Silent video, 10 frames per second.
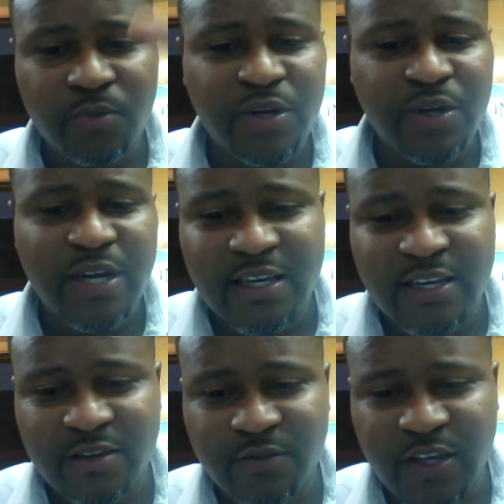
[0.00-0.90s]
We're not going
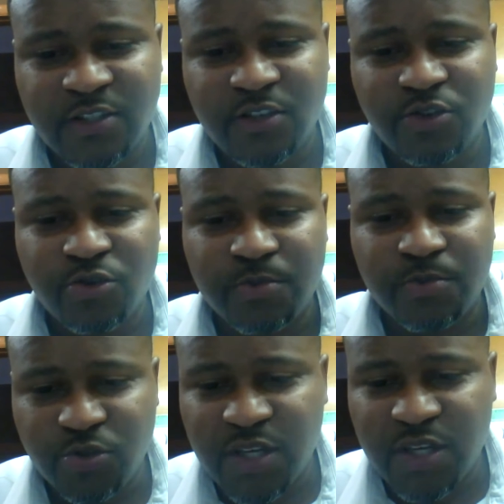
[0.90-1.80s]
to invest in you,
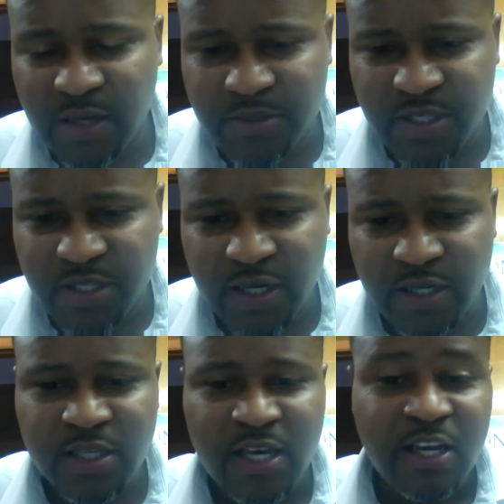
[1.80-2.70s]
but you can come to
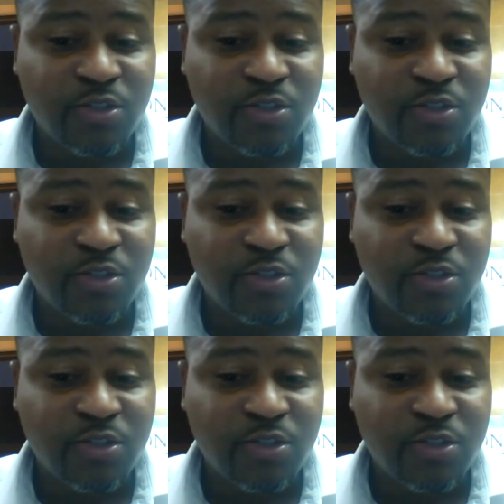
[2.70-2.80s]
us.